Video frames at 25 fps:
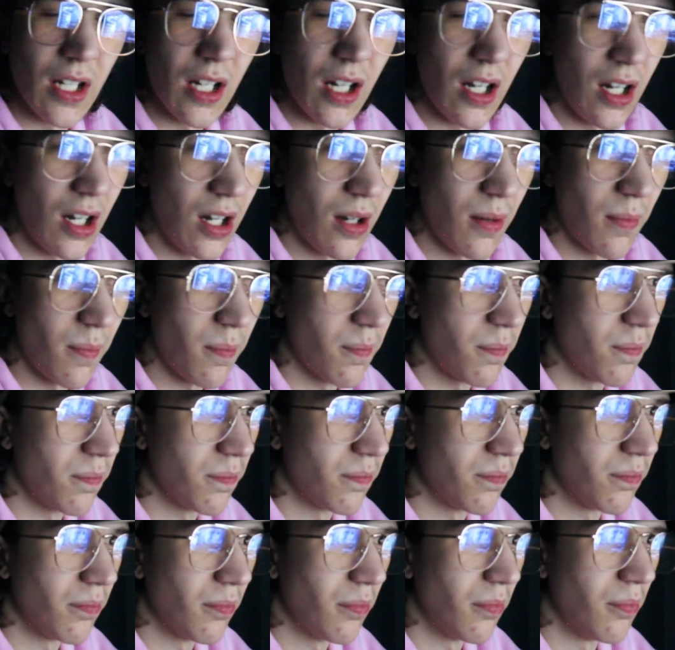
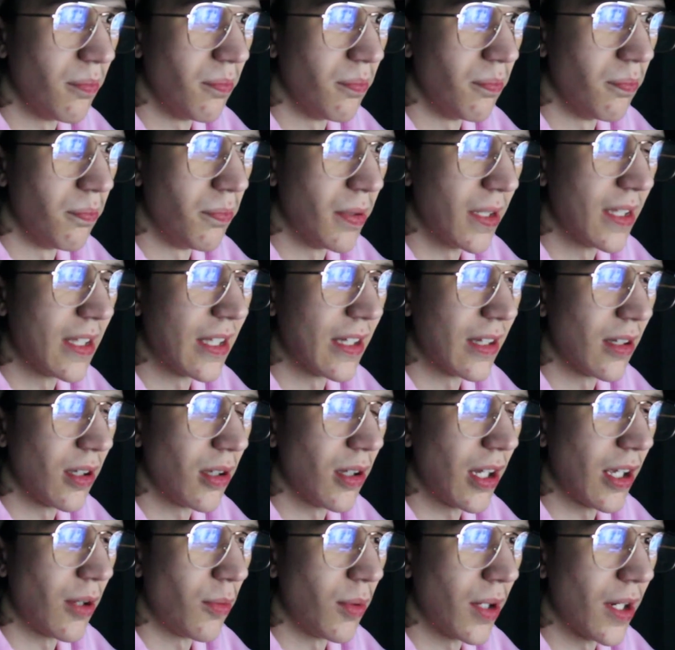Um, but then,
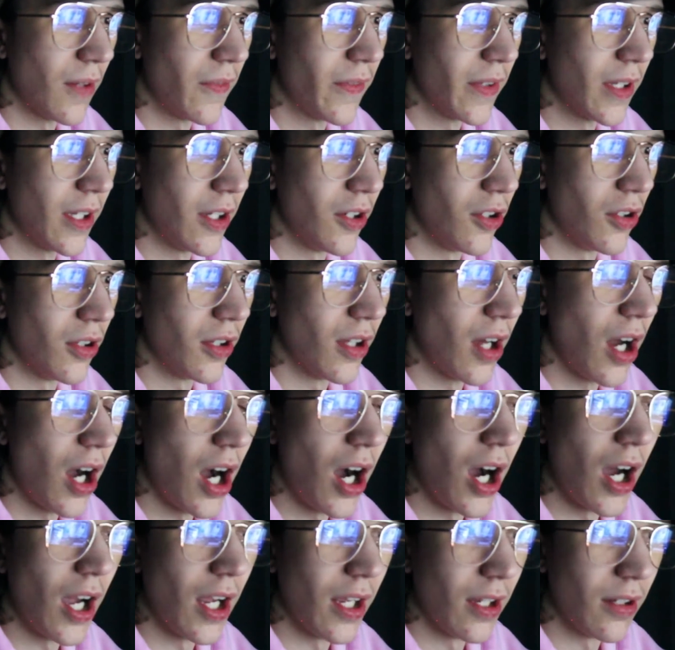like whenever they do the
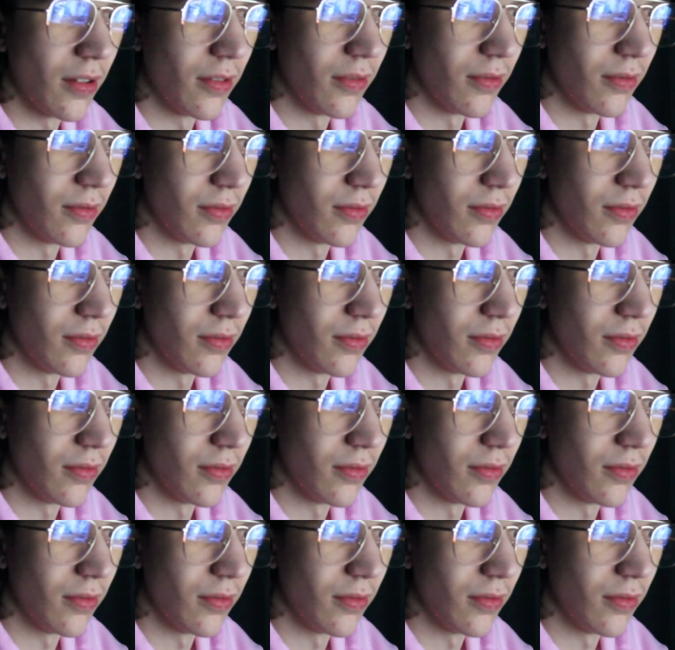high,